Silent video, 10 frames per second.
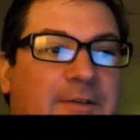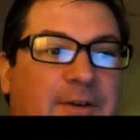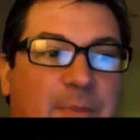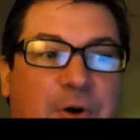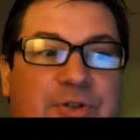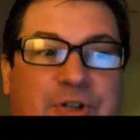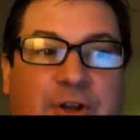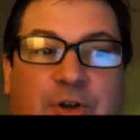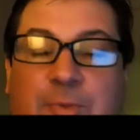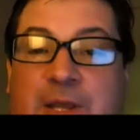for most
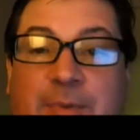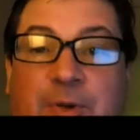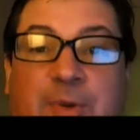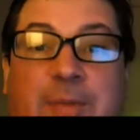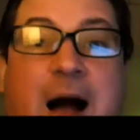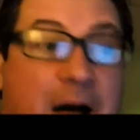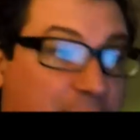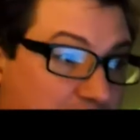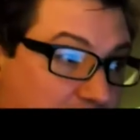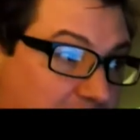other people to be
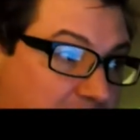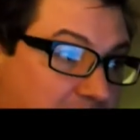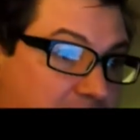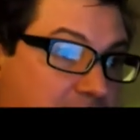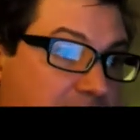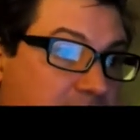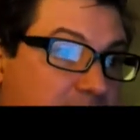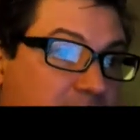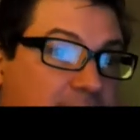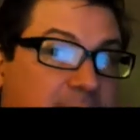bothered
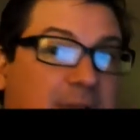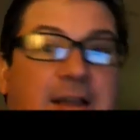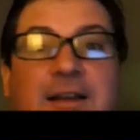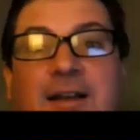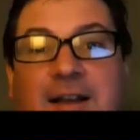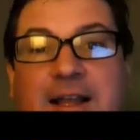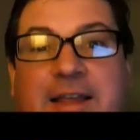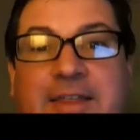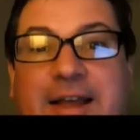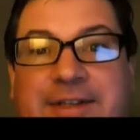with.
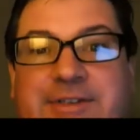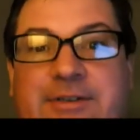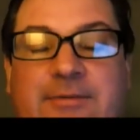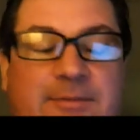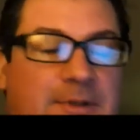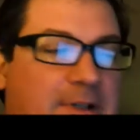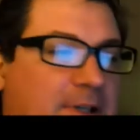Like this.